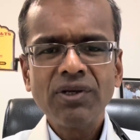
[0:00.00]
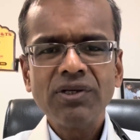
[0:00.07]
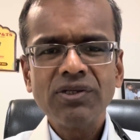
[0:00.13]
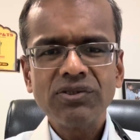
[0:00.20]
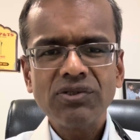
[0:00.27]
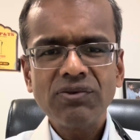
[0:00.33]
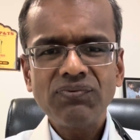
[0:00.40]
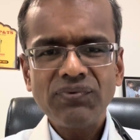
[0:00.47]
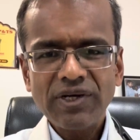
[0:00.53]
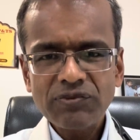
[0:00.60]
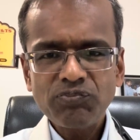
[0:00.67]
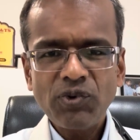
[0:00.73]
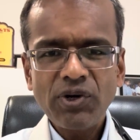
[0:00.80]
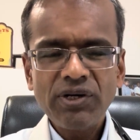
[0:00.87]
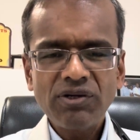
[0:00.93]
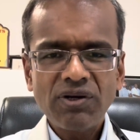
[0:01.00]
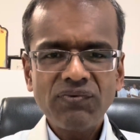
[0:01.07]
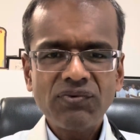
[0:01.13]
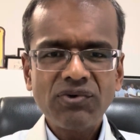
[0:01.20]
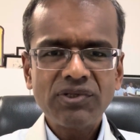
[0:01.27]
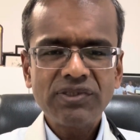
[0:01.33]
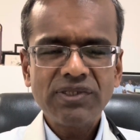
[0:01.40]
So first point, of
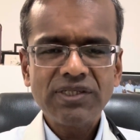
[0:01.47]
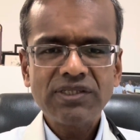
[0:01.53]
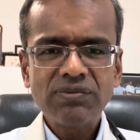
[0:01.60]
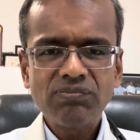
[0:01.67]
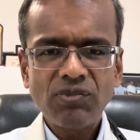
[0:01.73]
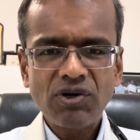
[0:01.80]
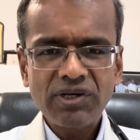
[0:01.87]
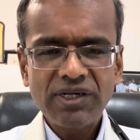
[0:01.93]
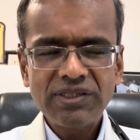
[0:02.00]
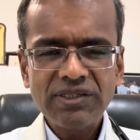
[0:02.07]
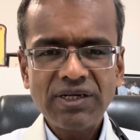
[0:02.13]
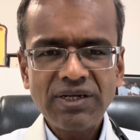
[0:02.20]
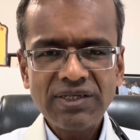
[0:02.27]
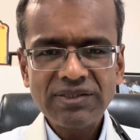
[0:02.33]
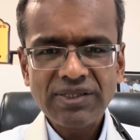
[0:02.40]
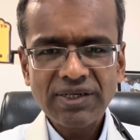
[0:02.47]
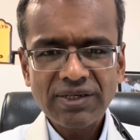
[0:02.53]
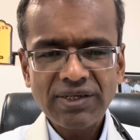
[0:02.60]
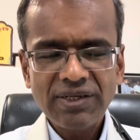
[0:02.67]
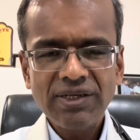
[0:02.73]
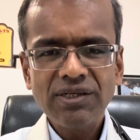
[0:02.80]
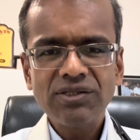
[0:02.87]
course, is moderation is the
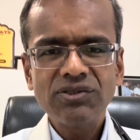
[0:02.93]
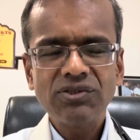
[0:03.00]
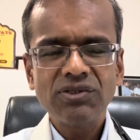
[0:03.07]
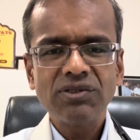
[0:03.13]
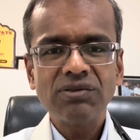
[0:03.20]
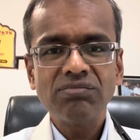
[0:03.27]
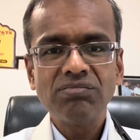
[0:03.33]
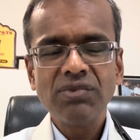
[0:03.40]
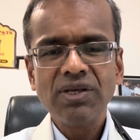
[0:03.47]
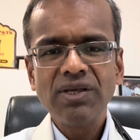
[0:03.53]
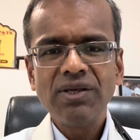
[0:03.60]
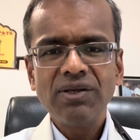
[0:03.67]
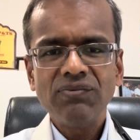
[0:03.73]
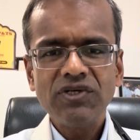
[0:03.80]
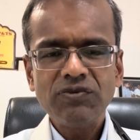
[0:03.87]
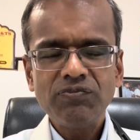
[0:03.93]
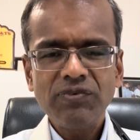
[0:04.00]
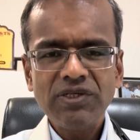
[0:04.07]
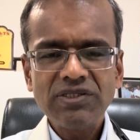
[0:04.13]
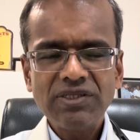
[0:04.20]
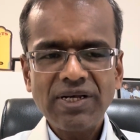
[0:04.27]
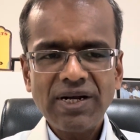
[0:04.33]
key. So which
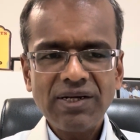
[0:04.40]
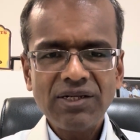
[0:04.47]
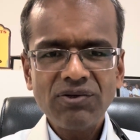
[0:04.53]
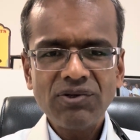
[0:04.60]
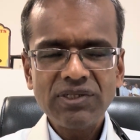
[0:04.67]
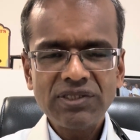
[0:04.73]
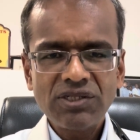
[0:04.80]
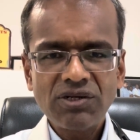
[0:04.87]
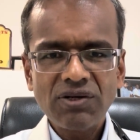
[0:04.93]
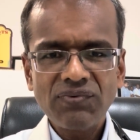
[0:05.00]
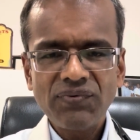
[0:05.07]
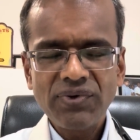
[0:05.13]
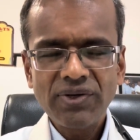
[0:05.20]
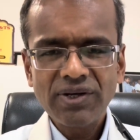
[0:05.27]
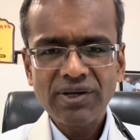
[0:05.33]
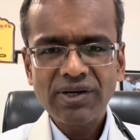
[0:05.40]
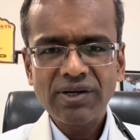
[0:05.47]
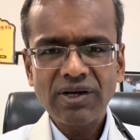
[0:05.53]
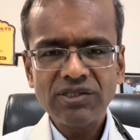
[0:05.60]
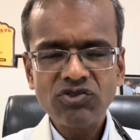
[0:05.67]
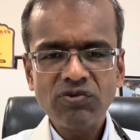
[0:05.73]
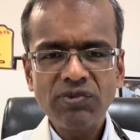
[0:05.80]
means that instead of
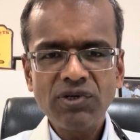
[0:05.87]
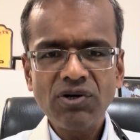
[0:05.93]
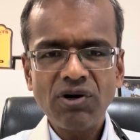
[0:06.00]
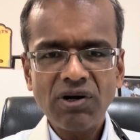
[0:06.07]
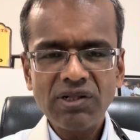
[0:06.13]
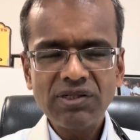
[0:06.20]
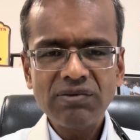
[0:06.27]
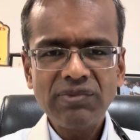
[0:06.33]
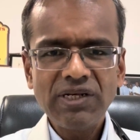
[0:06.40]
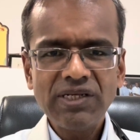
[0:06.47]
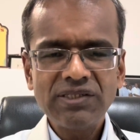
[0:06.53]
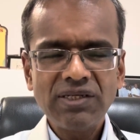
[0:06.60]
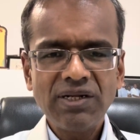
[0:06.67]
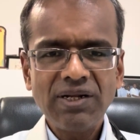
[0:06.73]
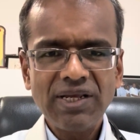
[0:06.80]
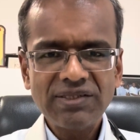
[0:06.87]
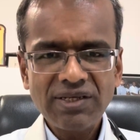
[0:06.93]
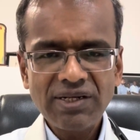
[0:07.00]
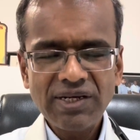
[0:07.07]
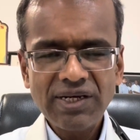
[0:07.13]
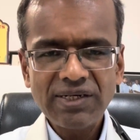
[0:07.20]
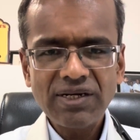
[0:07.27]
consuming all the meals in less
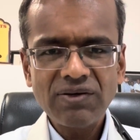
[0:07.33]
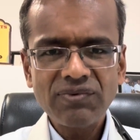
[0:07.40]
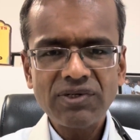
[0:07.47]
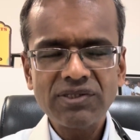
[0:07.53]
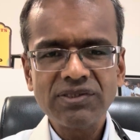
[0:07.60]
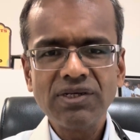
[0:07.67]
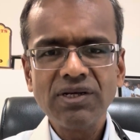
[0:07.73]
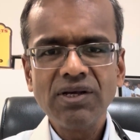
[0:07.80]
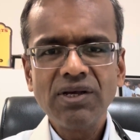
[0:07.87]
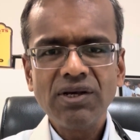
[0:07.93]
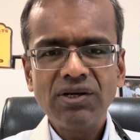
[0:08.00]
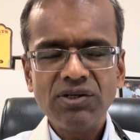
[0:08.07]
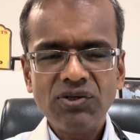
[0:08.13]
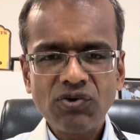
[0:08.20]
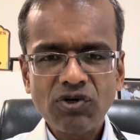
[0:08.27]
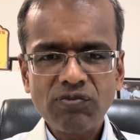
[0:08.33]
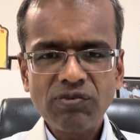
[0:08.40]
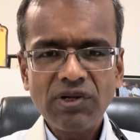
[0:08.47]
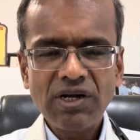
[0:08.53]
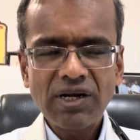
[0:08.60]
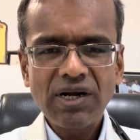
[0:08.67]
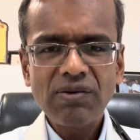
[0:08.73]
than 8 hours, you could be
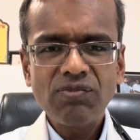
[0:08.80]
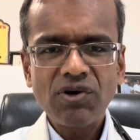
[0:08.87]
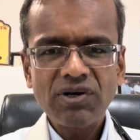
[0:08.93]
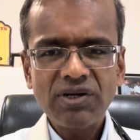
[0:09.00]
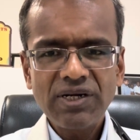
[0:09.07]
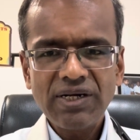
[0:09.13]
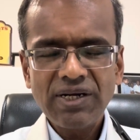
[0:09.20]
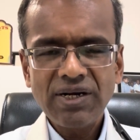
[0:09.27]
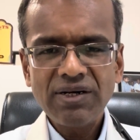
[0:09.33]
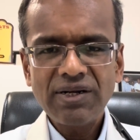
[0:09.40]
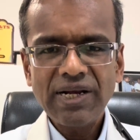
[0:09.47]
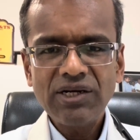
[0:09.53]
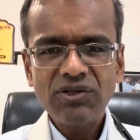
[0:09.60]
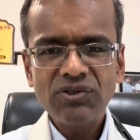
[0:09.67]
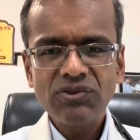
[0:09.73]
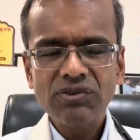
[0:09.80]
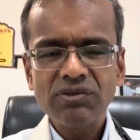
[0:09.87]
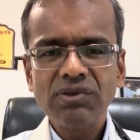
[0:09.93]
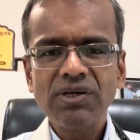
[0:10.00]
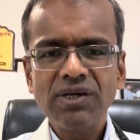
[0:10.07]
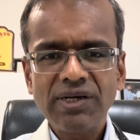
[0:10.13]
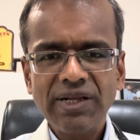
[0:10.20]
a little moderate and try
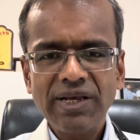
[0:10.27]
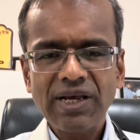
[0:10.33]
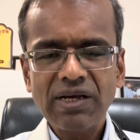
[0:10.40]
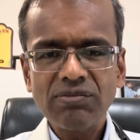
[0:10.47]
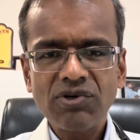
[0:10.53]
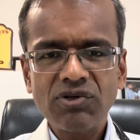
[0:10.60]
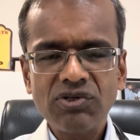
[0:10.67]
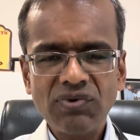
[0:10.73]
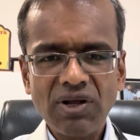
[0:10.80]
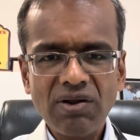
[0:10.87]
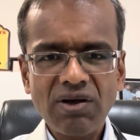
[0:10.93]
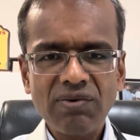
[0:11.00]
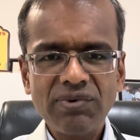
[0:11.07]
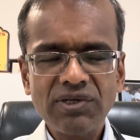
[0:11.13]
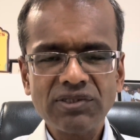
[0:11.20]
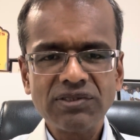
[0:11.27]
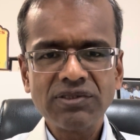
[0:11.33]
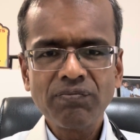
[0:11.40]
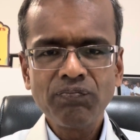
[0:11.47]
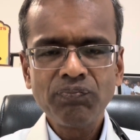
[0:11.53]
to take about 12 hours